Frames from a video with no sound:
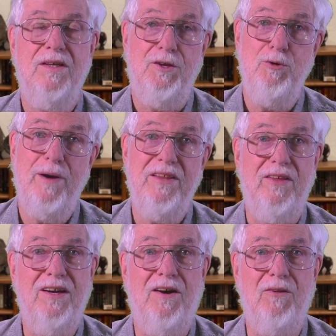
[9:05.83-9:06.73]
You may
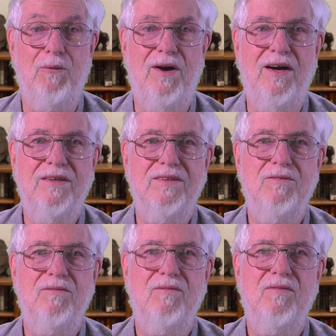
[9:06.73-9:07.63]
think otherwise.
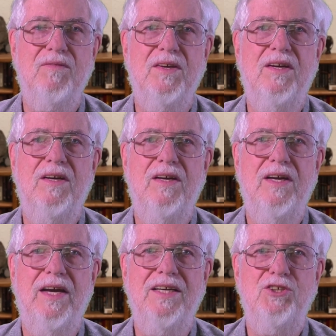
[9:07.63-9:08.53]

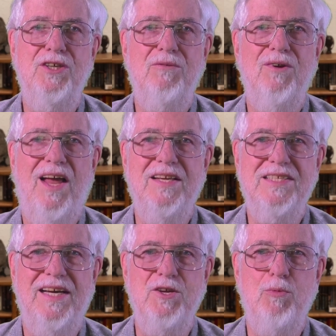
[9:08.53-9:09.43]
In general, I'd
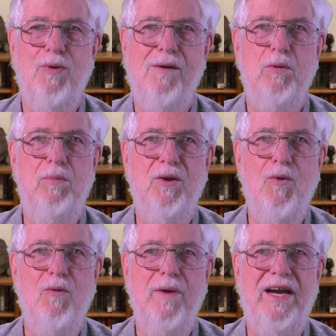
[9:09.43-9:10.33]
say you probably
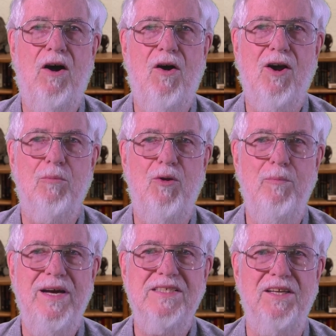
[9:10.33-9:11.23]
won't make a horrible
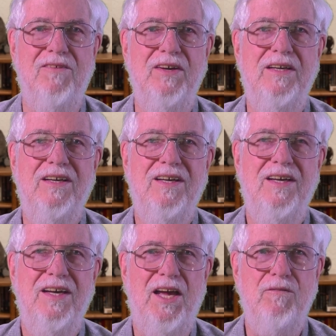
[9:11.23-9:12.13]
mess of it
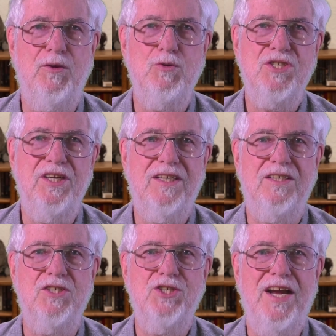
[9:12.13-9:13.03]
if you stick
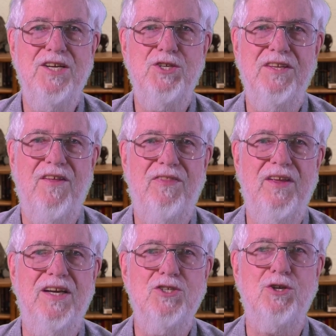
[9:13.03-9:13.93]
to changing the
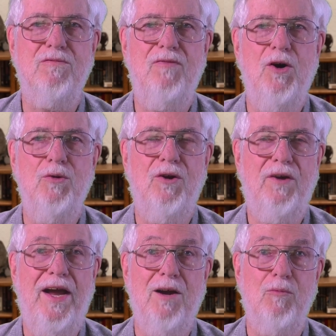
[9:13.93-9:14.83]
things your phone or
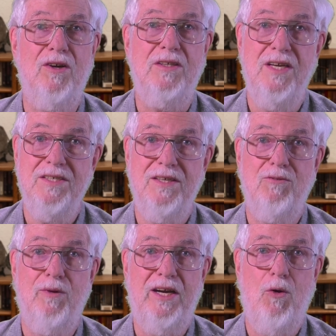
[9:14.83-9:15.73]
camera
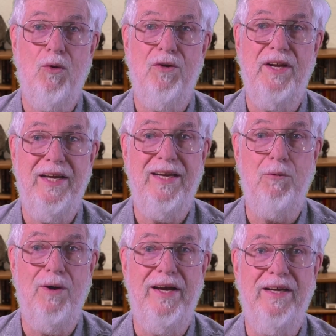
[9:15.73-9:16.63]
doesn't record
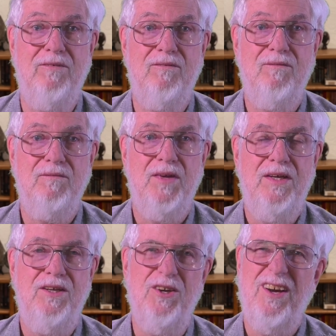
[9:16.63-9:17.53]
anyway.
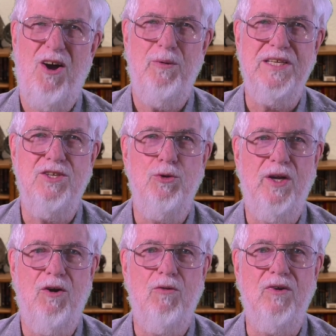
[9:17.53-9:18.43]
You can always do it
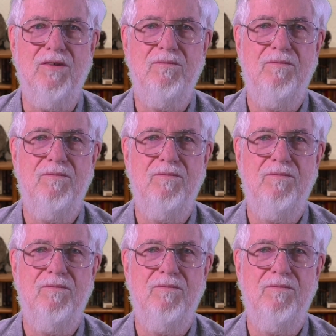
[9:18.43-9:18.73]
over.